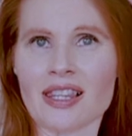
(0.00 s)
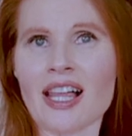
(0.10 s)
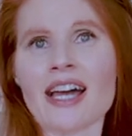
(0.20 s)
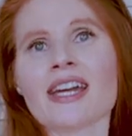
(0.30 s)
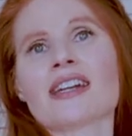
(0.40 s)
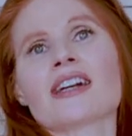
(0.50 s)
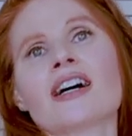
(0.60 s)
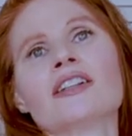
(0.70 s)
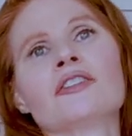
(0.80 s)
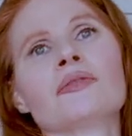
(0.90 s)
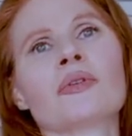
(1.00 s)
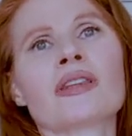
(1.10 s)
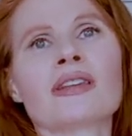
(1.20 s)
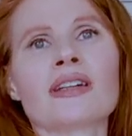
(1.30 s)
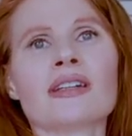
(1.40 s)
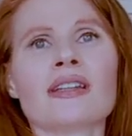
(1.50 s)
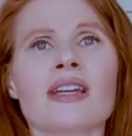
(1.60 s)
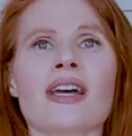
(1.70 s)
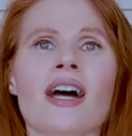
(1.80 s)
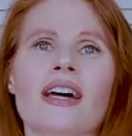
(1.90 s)
light color with it.
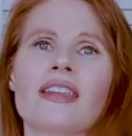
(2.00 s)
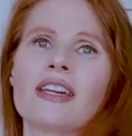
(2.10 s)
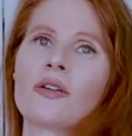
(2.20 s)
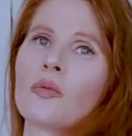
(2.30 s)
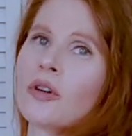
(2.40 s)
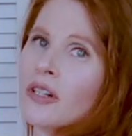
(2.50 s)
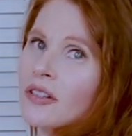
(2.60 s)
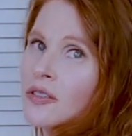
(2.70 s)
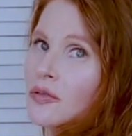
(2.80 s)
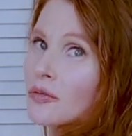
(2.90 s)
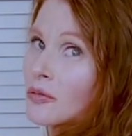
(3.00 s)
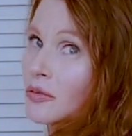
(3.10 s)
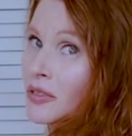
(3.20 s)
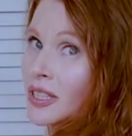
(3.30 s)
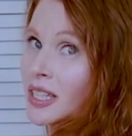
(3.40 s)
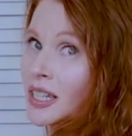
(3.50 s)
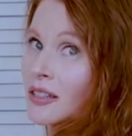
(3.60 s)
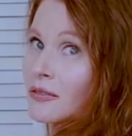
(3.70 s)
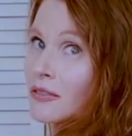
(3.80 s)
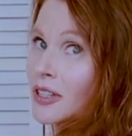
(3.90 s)
I think it works
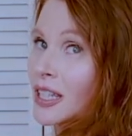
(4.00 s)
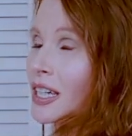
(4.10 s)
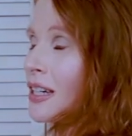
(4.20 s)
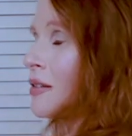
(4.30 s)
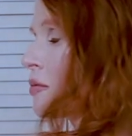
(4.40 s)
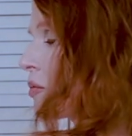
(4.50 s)
really, really